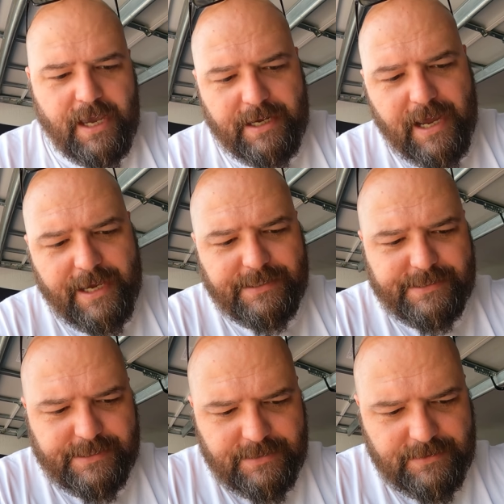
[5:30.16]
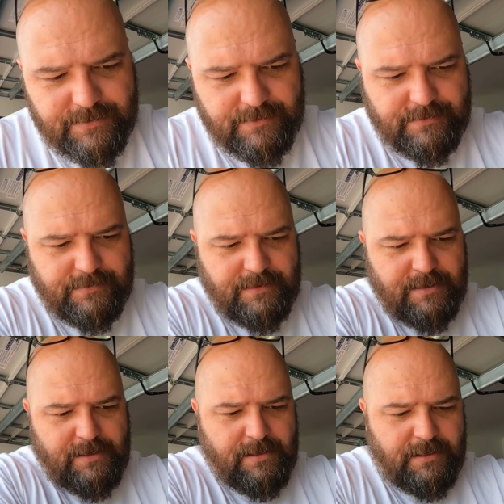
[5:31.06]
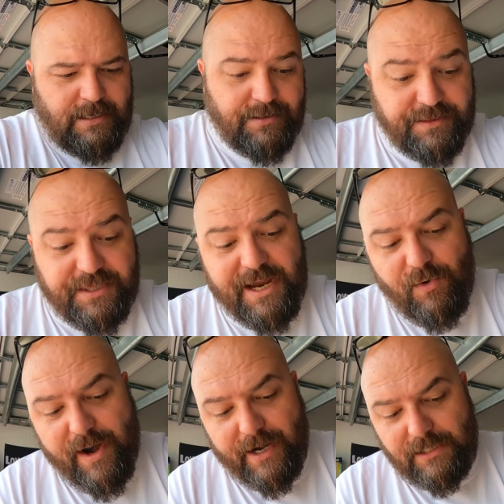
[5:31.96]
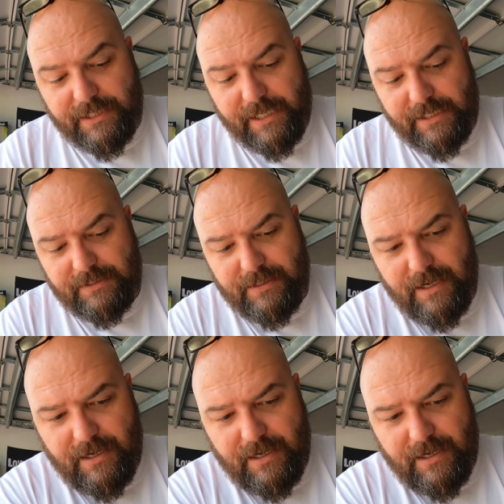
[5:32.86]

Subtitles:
a nice, theoretically,